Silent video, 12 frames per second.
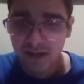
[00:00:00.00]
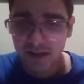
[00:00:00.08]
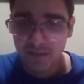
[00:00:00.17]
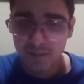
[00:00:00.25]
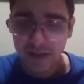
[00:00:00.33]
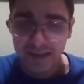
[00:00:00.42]

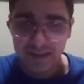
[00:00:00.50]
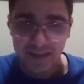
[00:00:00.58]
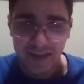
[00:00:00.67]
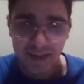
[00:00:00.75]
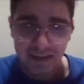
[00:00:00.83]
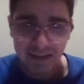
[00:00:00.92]

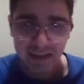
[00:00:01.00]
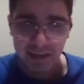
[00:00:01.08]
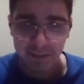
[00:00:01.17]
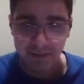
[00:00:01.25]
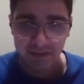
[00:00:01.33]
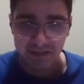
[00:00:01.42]
maintain the
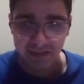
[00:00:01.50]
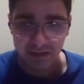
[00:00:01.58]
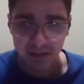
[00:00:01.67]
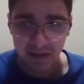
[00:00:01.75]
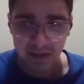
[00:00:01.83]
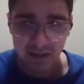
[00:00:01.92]

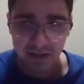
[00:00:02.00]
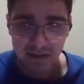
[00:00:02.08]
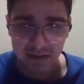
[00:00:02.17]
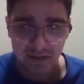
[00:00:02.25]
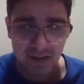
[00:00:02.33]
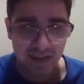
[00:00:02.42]
opposition long
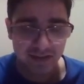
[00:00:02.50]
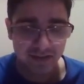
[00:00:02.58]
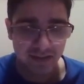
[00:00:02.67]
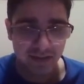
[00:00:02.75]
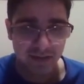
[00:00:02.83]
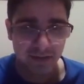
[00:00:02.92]
enough to
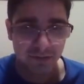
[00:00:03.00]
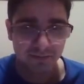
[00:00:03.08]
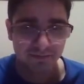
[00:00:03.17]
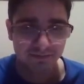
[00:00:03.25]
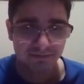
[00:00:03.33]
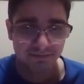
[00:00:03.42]
actually
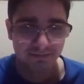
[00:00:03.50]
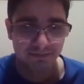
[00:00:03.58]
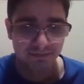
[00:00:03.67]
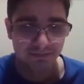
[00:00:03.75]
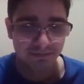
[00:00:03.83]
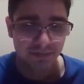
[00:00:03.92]

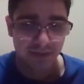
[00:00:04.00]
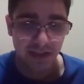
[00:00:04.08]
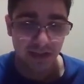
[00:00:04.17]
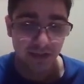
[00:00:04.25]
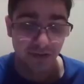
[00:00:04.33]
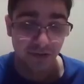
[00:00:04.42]

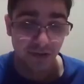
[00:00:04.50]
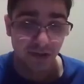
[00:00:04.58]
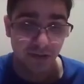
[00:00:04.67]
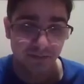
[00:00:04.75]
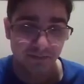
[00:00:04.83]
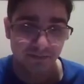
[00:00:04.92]
get a
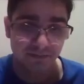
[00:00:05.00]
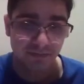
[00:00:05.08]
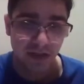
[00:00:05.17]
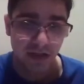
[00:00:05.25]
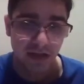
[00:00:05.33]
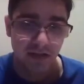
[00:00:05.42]
draw.
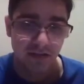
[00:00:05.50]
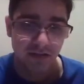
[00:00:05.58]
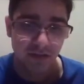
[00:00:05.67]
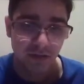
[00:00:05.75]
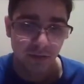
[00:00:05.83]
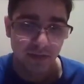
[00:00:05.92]

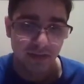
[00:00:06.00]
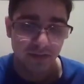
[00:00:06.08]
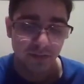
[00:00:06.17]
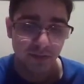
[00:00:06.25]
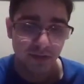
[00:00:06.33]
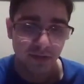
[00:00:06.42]
So by this
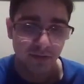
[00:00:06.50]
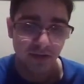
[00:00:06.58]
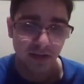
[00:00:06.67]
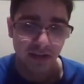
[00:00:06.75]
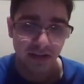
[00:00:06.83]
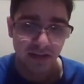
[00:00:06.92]
point it was
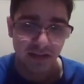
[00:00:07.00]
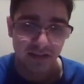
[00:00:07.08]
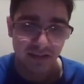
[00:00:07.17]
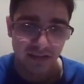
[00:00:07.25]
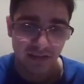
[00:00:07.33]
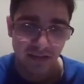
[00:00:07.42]
a
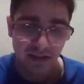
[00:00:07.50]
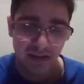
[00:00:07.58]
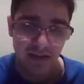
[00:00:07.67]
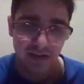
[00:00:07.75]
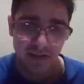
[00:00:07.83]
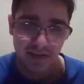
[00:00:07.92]
loss,
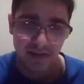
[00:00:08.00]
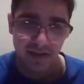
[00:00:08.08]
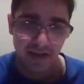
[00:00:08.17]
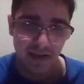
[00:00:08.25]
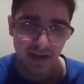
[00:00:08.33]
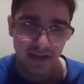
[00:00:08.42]

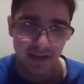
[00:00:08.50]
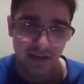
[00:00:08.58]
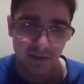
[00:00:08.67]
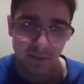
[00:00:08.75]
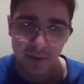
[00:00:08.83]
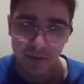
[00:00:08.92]

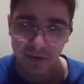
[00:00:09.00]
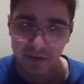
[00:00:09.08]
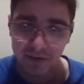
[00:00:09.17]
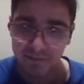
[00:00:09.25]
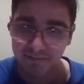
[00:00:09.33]
and well,